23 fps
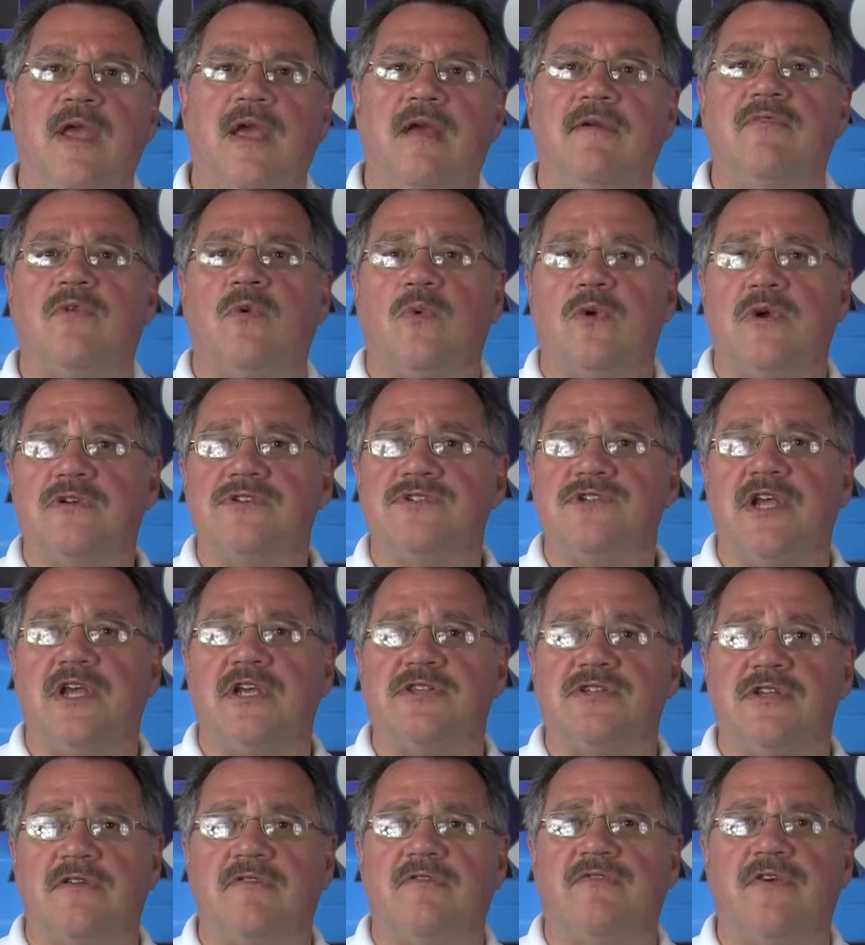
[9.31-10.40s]
have the
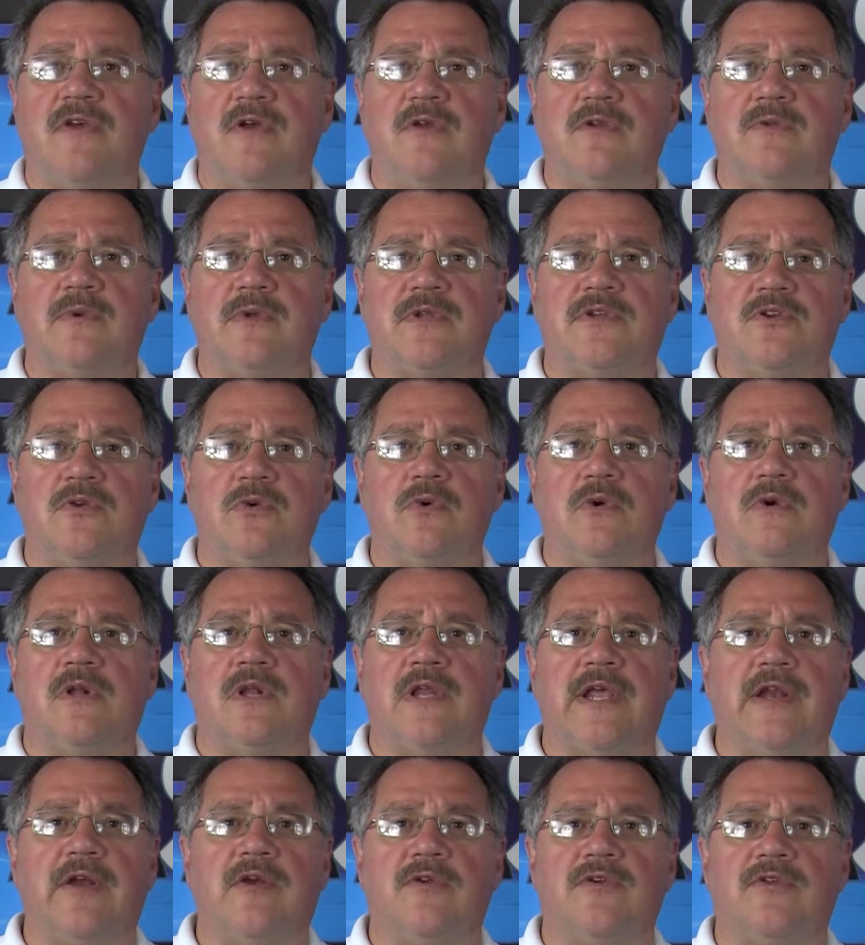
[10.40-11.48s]
workstation filled with tool
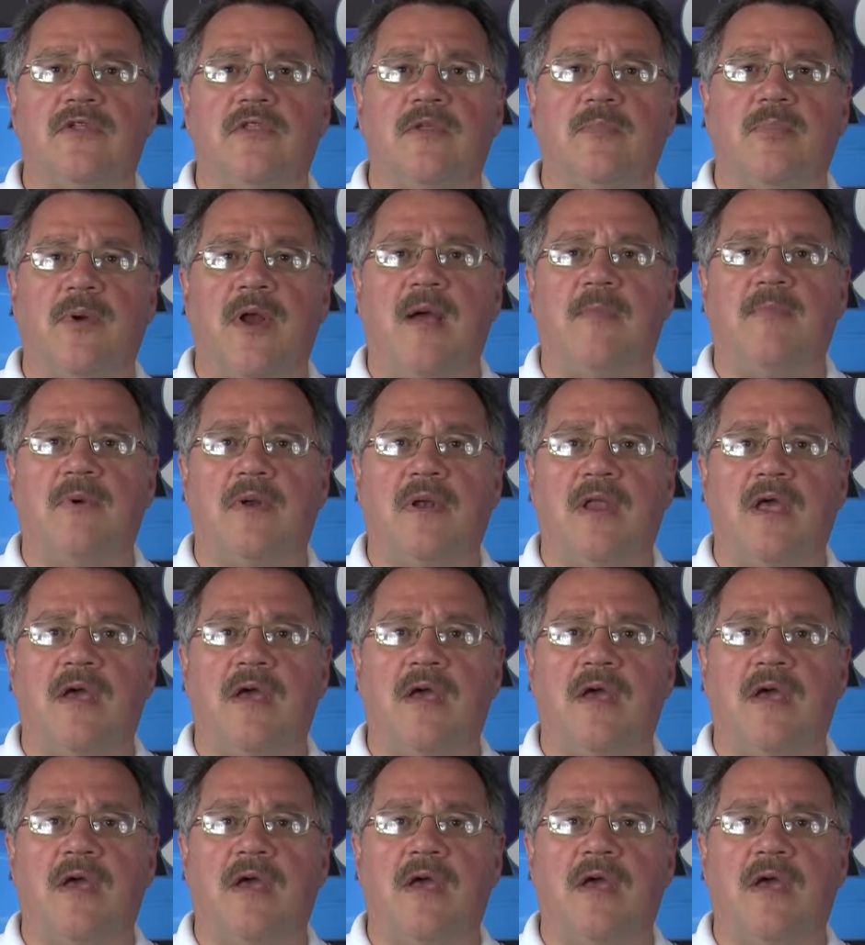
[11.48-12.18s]
cleaner to the proper